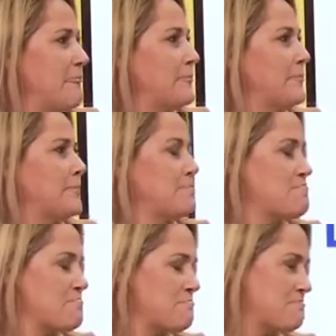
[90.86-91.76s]

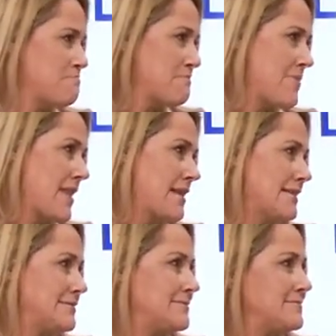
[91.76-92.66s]

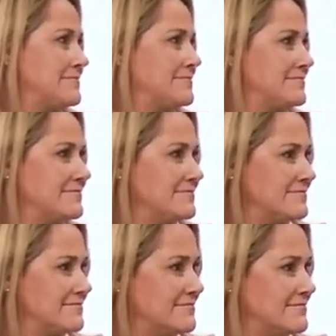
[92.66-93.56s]

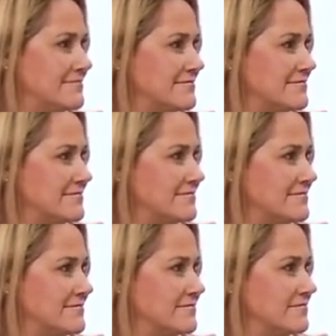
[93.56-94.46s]

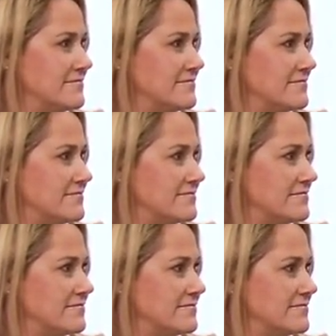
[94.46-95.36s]

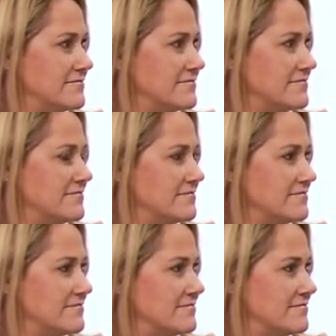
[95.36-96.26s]

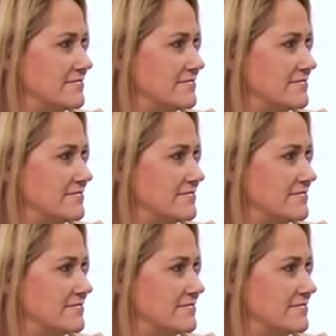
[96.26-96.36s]
The person shown says nothing.